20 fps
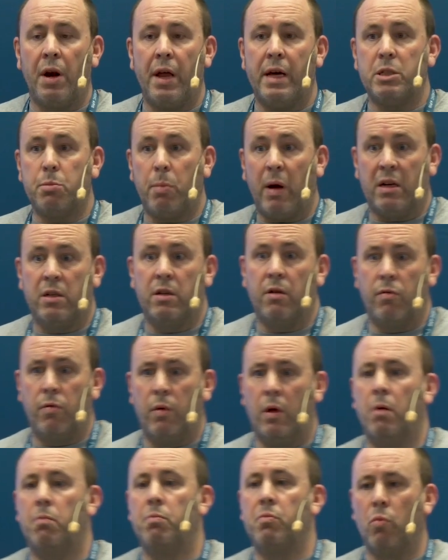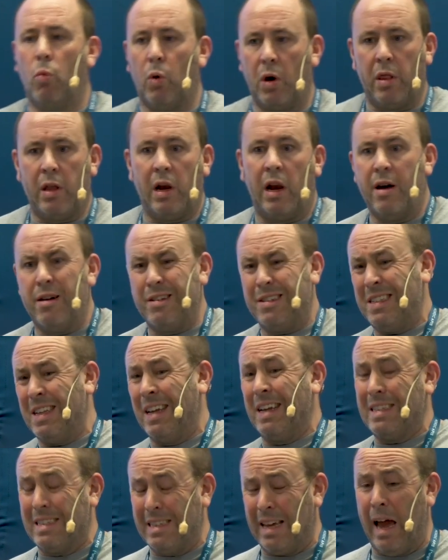aspect of one of the last
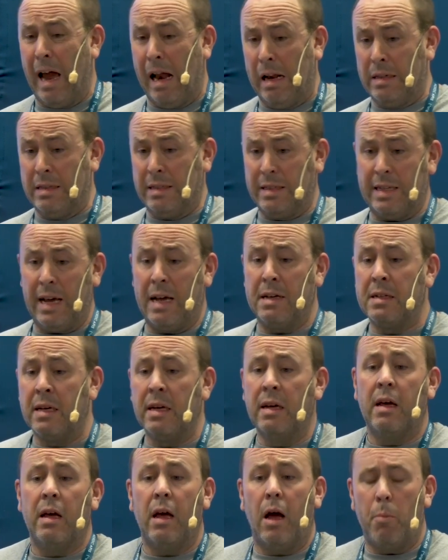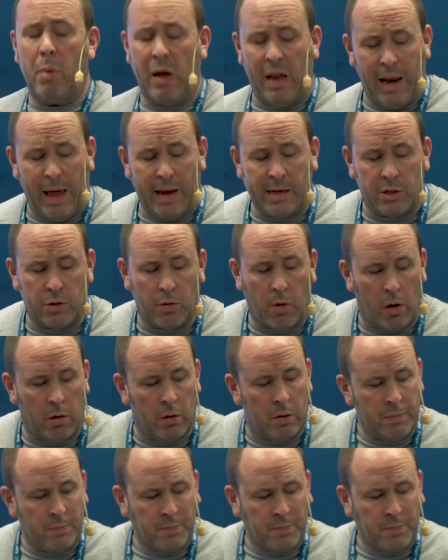things Kaylin said a bit later on.